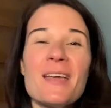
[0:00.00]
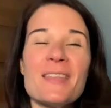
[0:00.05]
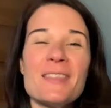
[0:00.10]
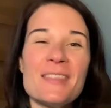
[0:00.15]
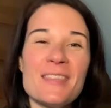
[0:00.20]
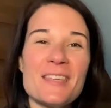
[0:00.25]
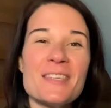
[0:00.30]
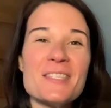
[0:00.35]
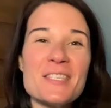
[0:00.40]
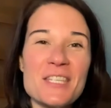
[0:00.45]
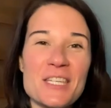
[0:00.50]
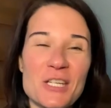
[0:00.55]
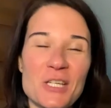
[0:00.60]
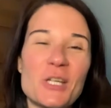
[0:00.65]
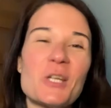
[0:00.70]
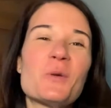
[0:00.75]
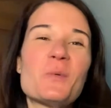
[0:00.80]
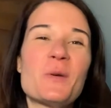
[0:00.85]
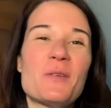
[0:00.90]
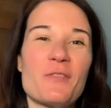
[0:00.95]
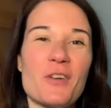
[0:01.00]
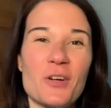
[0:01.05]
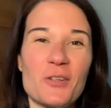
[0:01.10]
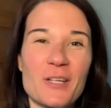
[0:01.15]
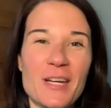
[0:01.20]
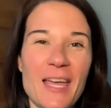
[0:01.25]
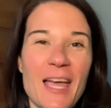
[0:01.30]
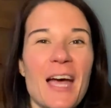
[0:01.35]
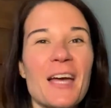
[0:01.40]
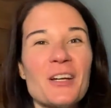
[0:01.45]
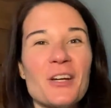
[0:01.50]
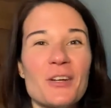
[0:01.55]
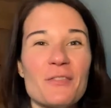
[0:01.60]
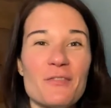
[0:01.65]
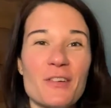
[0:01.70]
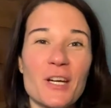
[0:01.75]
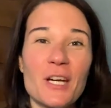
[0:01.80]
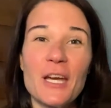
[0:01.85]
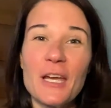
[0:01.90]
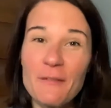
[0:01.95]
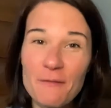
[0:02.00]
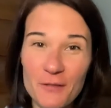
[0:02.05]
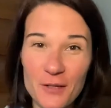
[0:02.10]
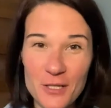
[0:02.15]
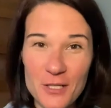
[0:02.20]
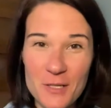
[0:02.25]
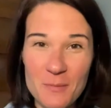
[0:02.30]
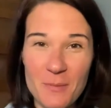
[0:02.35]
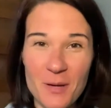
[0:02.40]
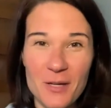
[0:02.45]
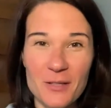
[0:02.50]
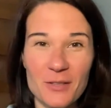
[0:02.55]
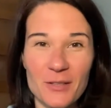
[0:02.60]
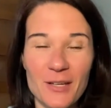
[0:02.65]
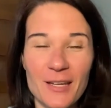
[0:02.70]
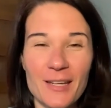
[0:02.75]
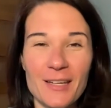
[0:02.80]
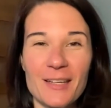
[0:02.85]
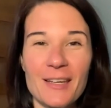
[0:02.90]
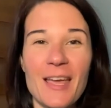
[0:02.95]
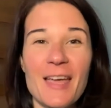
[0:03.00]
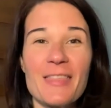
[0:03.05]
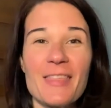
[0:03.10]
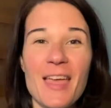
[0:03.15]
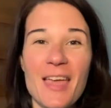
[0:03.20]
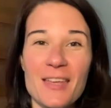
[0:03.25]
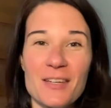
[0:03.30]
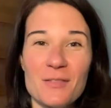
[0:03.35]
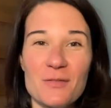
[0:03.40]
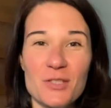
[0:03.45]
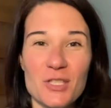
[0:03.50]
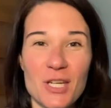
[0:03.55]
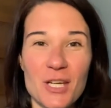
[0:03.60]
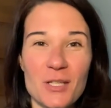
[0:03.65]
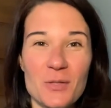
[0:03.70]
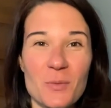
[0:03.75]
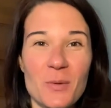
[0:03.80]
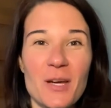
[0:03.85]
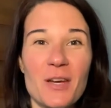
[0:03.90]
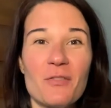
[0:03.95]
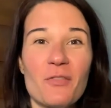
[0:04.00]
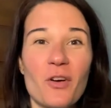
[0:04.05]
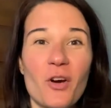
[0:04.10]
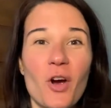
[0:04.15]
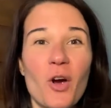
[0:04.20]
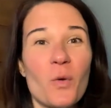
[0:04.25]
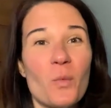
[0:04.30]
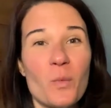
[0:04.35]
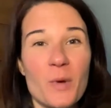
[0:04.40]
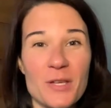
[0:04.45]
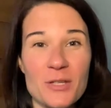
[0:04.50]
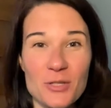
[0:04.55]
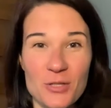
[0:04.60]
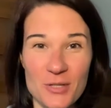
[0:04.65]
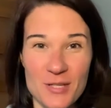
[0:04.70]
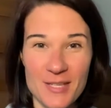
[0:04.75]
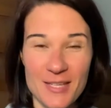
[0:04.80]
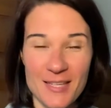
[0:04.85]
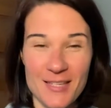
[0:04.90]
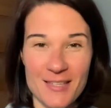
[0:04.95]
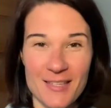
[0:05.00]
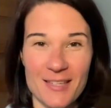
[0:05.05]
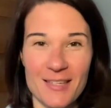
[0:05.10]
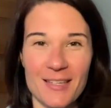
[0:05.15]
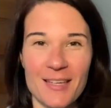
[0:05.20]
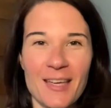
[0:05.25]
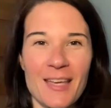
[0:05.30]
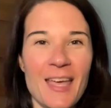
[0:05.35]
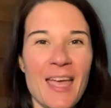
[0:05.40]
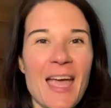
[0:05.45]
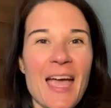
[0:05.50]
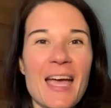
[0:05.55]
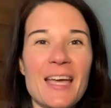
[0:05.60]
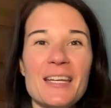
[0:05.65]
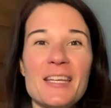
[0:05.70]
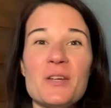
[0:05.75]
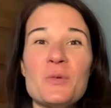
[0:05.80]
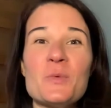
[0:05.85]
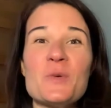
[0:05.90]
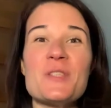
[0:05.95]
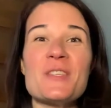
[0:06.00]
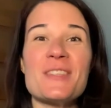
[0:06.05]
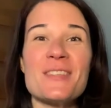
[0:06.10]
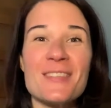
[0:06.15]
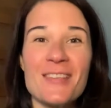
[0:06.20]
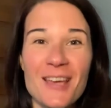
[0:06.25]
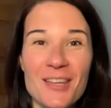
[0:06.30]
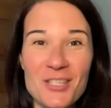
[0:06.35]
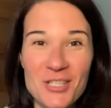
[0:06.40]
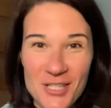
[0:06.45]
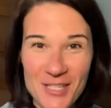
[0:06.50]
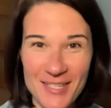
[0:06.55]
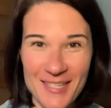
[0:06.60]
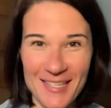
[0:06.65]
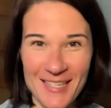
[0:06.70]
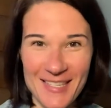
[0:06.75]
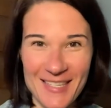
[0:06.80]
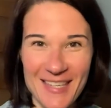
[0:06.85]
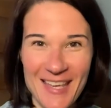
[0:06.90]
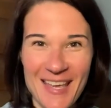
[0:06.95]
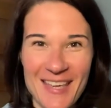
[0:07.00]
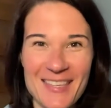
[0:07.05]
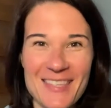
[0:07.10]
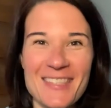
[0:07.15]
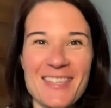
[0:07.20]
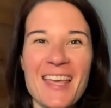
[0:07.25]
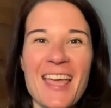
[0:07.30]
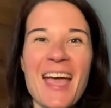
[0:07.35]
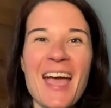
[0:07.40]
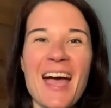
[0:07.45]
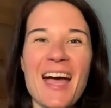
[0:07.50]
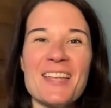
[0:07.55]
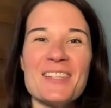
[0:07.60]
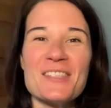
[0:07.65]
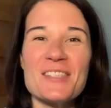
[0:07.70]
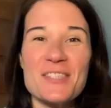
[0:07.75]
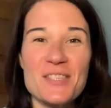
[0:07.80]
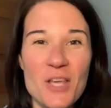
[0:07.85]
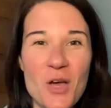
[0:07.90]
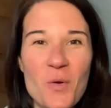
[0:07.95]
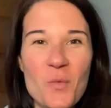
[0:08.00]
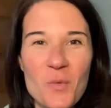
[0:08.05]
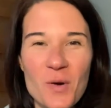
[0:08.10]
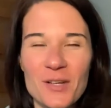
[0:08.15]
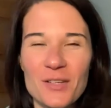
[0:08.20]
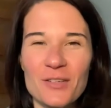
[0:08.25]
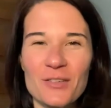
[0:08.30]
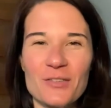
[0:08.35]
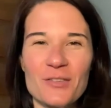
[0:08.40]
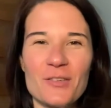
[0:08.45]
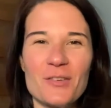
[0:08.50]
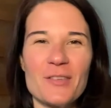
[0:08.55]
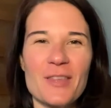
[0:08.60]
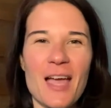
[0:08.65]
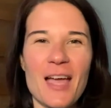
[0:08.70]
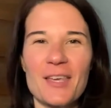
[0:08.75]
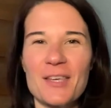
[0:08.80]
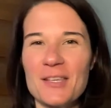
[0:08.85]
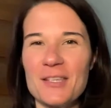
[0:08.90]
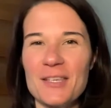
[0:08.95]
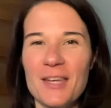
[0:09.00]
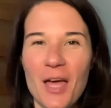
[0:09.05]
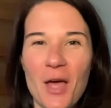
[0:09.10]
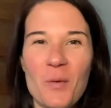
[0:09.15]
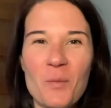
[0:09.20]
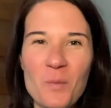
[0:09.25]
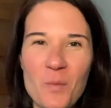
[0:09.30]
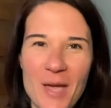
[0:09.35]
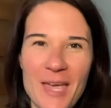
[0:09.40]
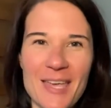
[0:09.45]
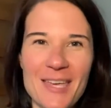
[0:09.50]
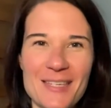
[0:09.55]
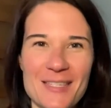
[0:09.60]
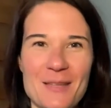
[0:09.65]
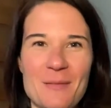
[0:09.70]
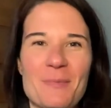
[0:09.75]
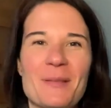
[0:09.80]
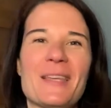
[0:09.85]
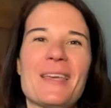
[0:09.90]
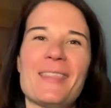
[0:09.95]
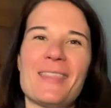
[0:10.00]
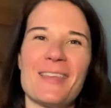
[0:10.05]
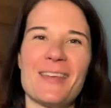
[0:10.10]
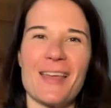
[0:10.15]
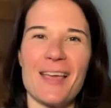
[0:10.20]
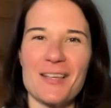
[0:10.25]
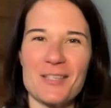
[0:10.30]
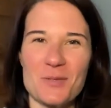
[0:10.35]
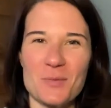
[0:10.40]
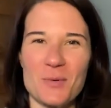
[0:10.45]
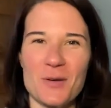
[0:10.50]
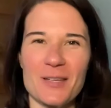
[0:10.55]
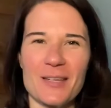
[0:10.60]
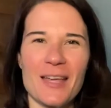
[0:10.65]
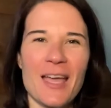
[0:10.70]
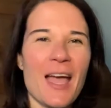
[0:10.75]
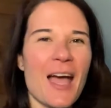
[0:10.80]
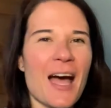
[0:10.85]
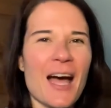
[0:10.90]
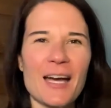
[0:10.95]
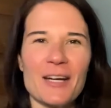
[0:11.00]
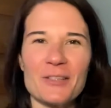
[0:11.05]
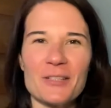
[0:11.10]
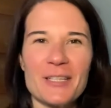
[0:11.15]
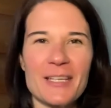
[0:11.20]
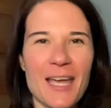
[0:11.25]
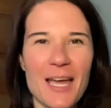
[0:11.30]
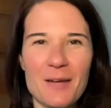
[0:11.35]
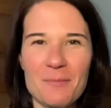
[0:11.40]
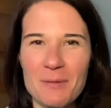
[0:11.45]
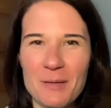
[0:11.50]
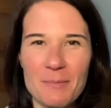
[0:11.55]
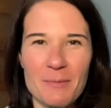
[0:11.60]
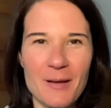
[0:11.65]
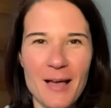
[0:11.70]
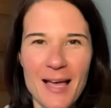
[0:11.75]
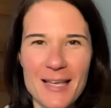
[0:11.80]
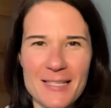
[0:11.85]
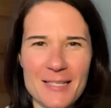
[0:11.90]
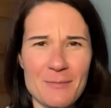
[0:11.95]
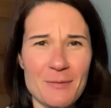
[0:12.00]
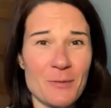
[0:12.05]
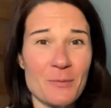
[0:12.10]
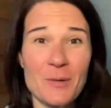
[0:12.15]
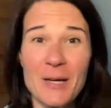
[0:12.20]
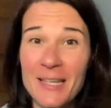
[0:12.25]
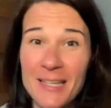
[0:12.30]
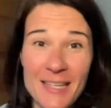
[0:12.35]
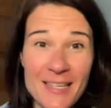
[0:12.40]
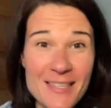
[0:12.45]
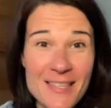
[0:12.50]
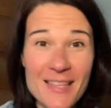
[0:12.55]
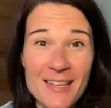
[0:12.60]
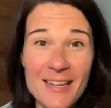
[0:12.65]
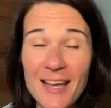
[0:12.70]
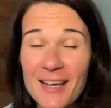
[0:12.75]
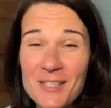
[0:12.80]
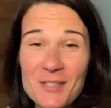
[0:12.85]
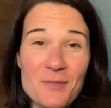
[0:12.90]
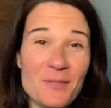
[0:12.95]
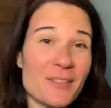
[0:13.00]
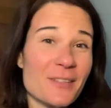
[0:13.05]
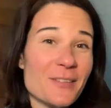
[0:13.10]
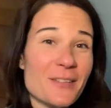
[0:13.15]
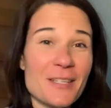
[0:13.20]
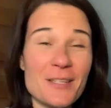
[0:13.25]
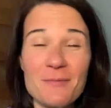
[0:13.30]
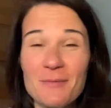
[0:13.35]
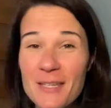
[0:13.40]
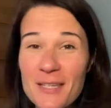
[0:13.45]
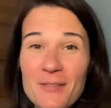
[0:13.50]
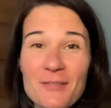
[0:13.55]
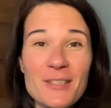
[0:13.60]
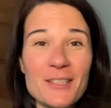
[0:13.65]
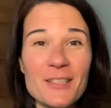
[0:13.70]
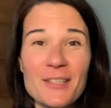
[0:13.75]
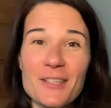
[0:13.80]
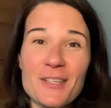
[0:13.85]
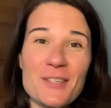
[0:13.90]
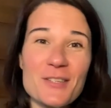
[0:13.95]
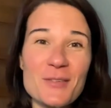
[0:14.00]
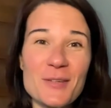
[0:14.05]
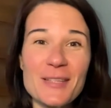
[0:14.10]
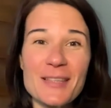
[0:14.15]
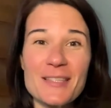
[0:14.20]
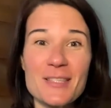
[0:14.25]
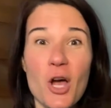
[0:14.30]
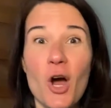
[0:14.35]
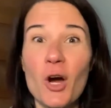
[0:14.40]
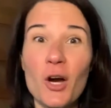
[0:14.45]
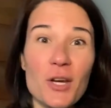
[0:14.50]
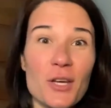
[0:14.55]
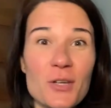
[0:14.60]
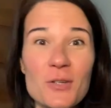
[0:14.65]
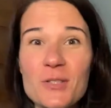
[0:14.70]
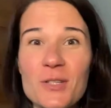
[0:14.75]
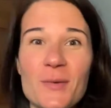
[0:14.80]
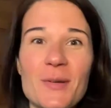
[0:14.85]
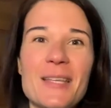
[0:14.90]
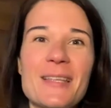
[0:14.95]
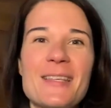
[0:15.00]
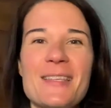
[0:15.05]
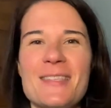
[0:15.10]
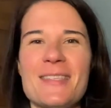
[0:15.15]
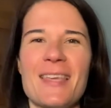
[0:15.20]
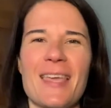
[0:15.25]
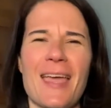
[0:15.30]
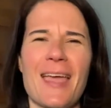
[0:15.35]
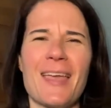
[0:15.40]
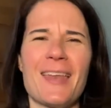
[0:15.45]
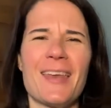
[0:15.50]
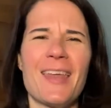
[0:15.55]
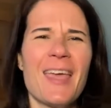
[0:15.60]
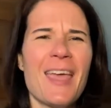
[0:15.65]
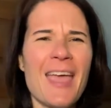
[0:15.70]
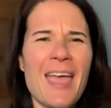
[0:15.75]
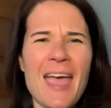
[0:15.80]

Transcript: This year, we've already had our very first Ponder In at the end of January for our winter season, and it was such a success and so wonderful that I could not wait to plan the next one. I already had people ask me, when is the next one going to be? When are you doing this? Are you doing this again?